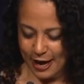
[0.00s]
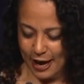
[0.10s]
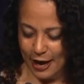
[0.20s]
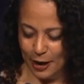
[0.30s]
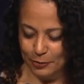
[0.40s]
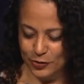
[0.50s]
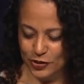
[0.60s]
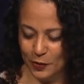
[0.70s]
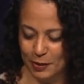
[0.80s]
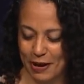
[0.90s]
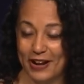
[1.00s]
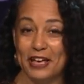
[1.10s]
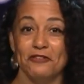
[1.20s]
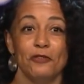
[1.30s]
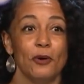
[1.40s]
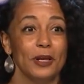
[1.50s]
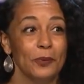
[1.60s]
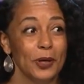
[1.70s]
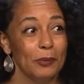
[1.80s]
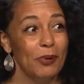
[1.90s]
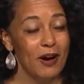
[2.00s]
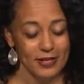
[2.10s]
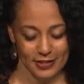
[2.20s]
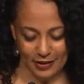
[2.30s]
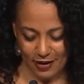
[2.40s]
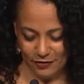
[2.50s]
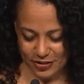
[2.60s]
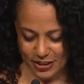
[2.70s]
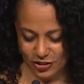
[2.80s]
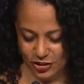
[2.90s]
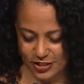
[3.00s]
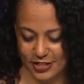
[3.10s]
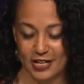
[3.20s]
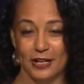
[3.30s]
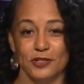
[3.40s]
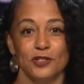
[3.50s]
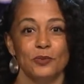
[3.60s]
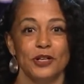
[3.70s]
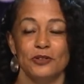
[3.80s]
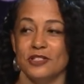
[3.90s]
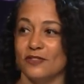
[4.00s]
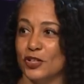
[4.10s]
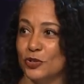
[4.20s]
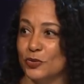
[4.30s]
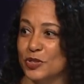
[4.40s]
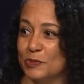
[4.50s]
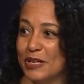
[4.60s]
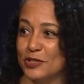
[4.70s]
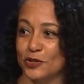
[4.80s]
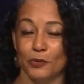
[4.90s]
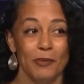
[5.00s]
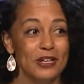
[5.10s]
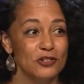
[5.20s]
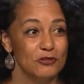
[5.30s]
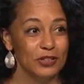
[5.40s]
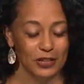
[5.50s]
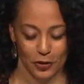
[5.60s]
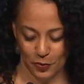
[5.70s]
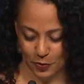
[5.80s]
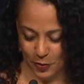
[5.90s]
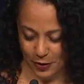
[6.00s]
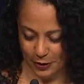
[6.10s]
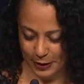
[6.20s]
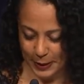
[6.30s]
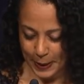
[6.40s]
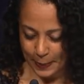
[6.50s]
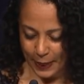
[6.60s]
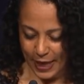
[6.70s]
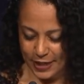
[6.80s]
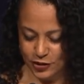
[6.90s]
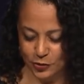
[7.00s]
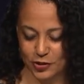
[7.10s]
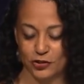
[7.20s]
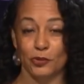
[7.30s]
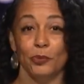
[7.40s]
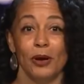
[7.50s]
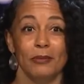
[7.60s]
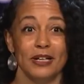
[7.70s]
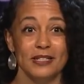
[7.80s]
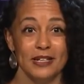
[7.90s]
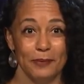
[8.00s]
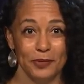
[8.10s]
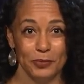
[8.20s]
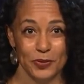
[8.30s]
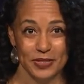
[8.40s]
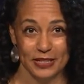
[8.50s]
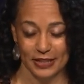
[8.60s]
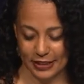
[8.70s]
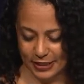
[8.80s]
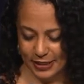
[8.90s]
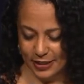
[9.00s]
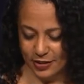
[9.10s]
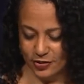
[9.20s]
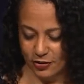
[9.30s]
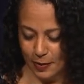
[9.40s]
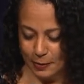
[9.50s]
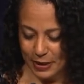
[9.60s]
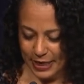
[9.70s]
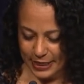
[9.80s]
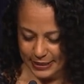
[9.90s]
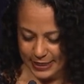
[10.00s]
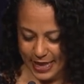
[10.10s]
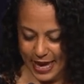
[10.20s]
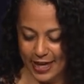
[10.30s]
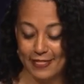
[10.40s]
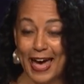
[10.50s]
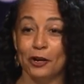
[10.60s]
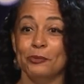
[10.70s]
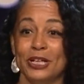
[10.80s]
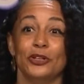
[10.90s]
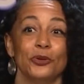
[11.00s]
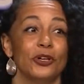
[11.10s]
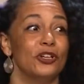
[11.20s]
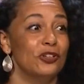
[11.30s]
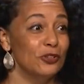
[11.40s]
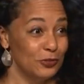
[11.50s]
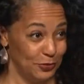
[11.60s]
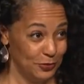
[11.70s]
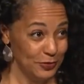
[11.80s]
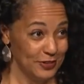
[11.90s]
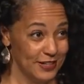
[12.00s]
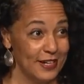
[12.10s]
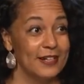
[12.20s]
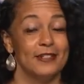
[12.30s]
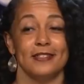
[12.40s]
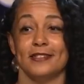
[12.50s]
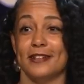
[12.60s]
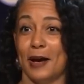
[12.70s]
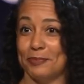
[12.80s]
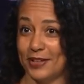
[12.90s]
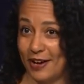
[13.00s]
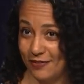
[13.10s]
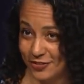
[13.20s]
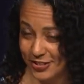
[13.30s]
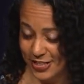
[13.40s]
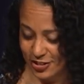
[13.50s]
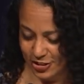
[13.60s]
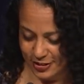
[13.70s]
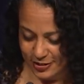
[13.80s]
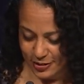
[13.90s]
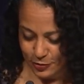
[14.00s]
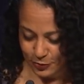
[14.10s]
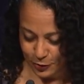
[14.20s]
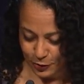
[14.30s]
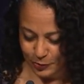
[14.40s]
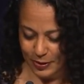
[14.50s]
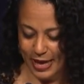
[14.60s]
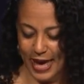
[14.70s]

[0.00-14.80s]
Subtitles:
So at about 8:40, we're going to pause the conversation to announce the winners of the new Spencer Mentoring Award. And so at a certain point, we're going to stop the music, turn on the mics, and that'll be your cue to stop the conversations in the room.